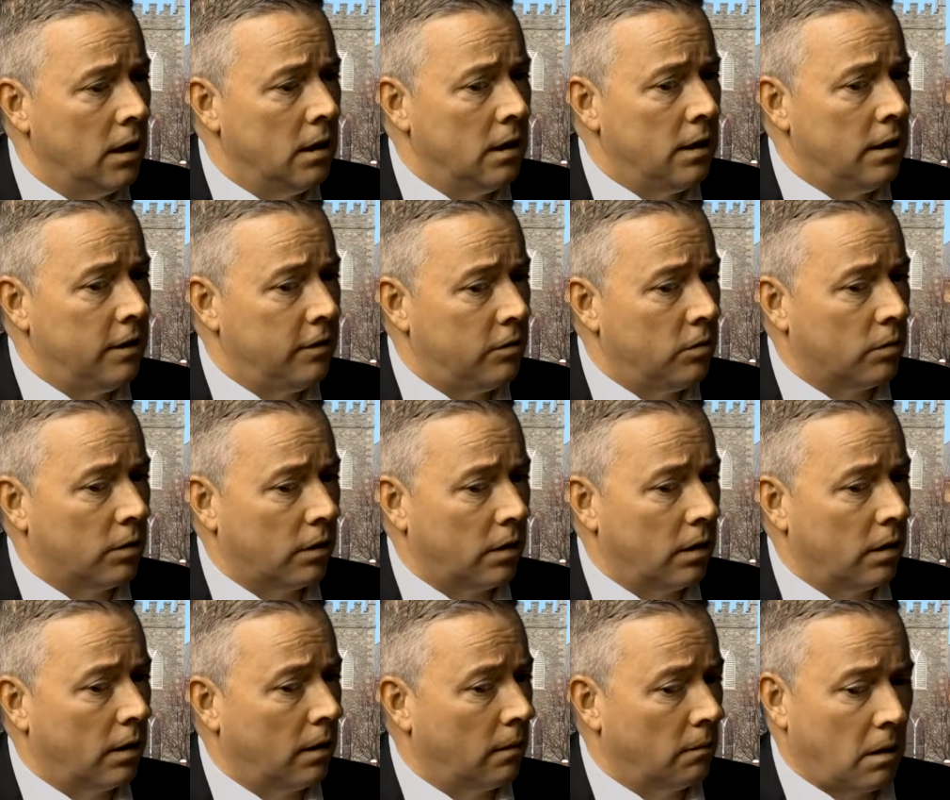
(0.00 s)
he's doing
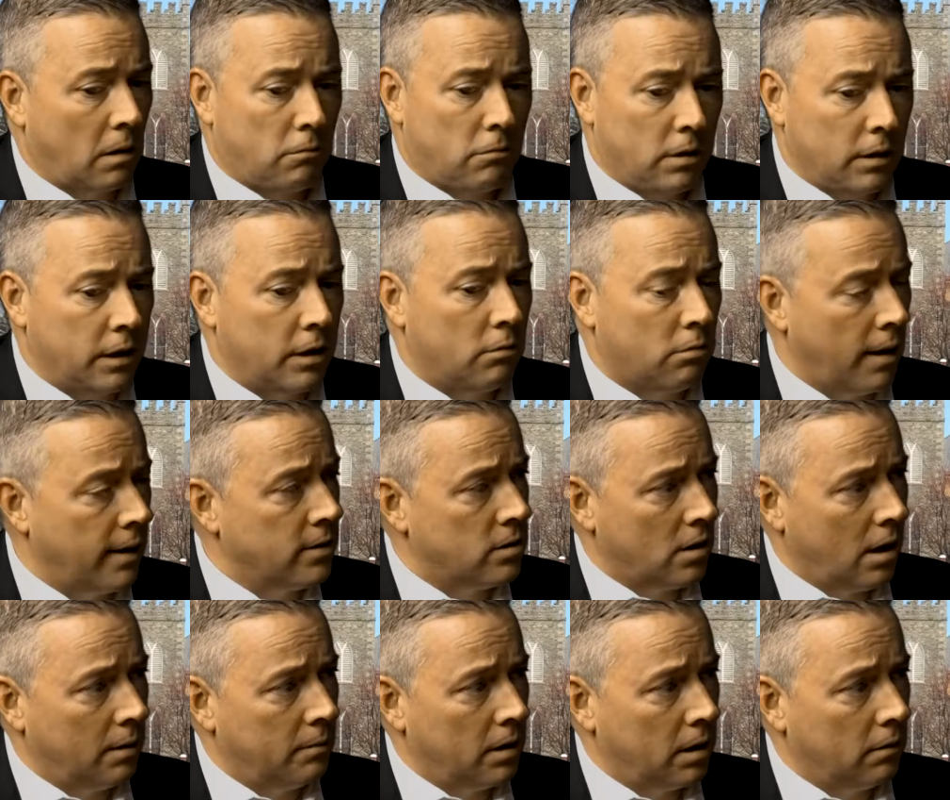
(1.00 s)
a really great
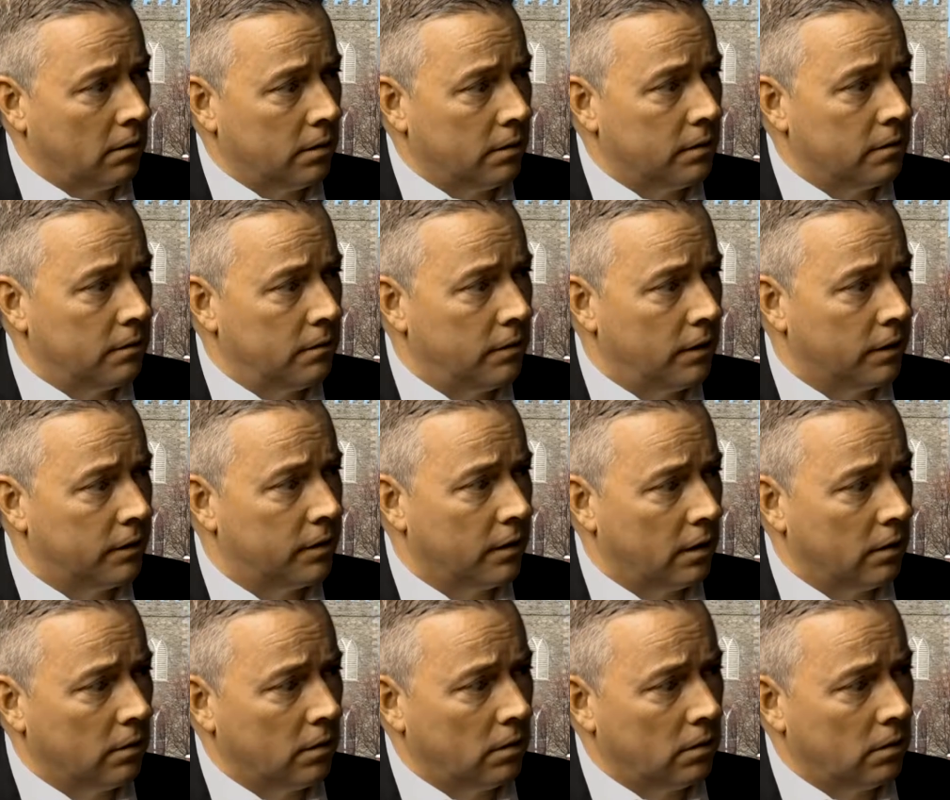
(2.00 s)
job here for the city of Lowell.